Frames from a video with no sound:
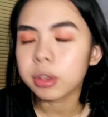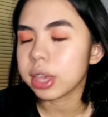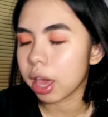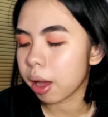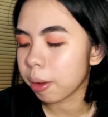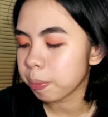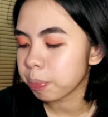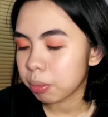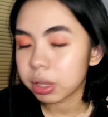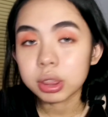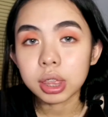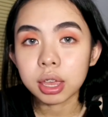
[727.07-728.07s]
Yeah,
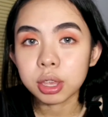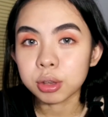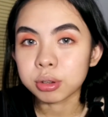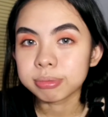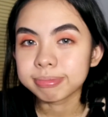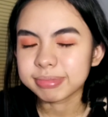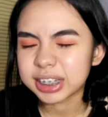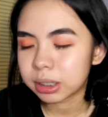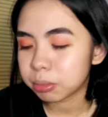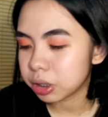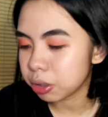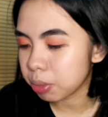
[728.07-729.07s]
but thank you.
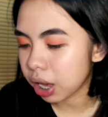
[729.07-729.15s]
Missy